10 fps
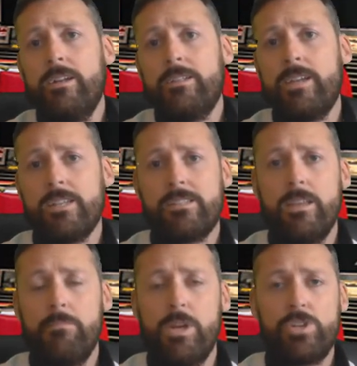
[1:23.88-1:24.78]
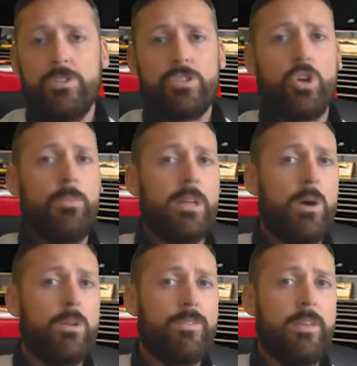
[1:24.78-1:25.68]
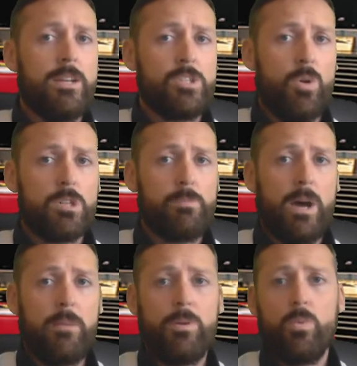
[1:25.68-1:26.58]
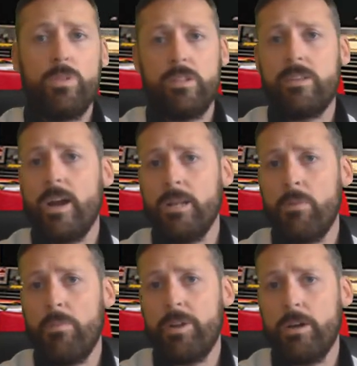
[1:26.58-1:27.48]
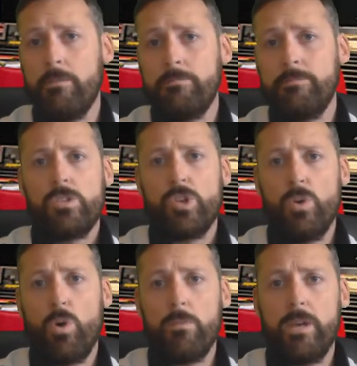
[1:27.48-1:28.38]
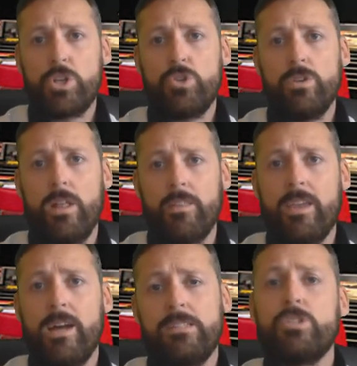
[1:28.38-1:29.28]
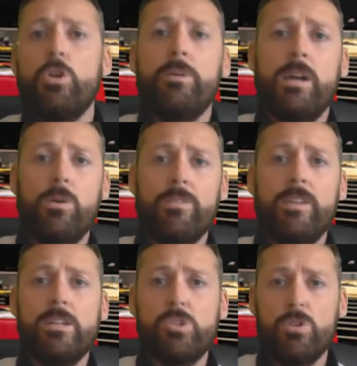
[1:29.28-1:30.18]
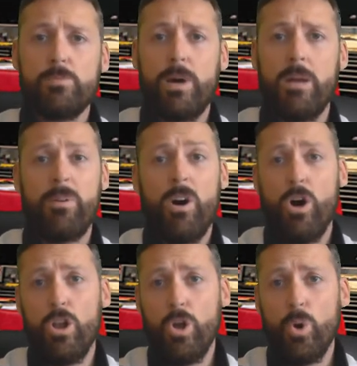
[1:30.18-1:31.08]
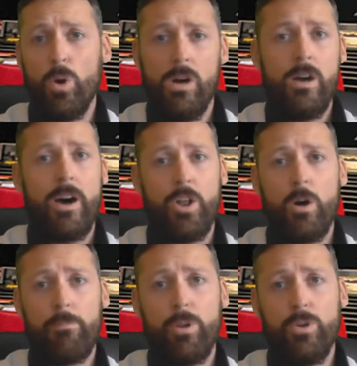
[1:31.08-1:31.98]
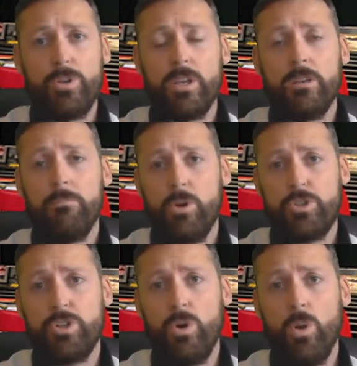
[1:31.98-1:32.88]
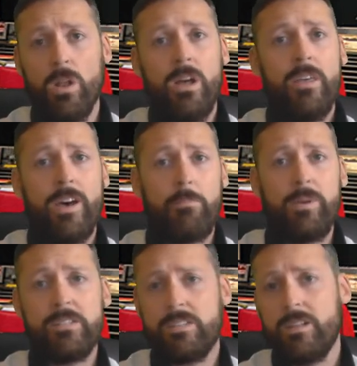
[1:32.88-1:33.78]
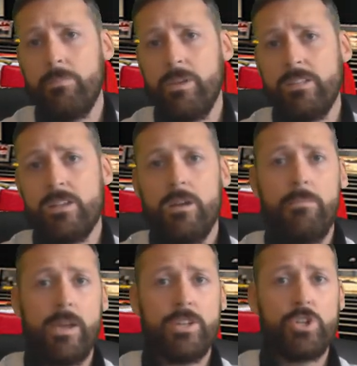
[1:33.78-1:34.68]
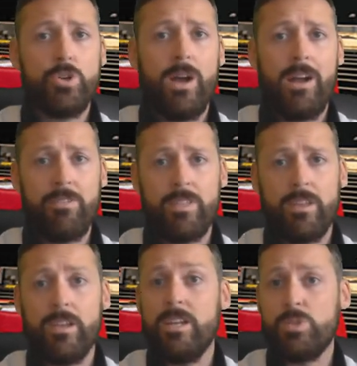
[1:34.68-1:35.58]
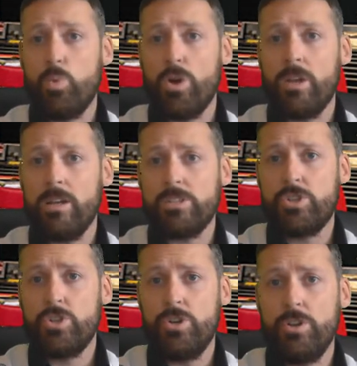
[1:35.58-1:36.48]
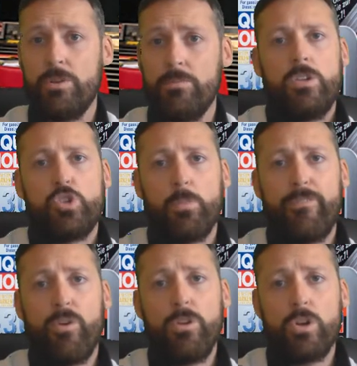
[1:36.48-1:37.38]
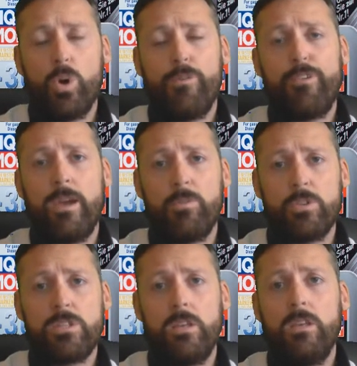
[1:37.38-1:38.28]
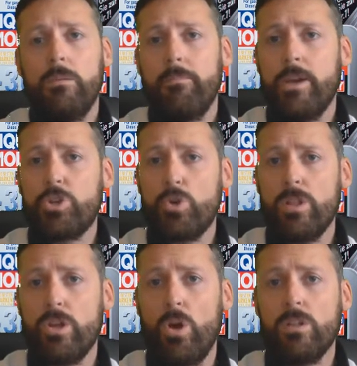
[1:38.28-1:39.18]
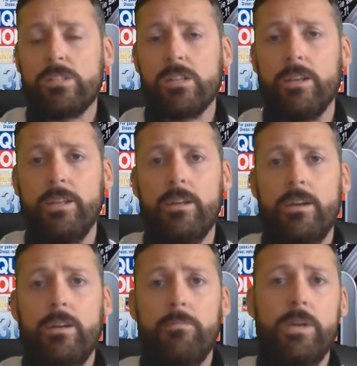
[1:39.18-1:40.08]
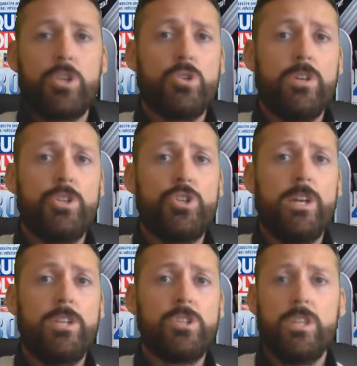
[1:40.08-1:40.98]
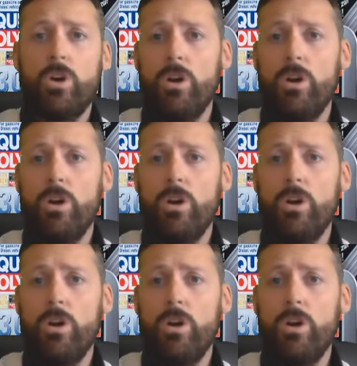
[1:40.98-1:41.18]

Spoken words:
test the emissions coming out of the exhaust pipe with a dynamometer. So you want to make sure that the gases coming out of the exhaust pipe are low and aren't polluting much at all. That basically means making sure everything is working as it should. So before you go for your MOT, make sure the oil's clean. Make sure you change the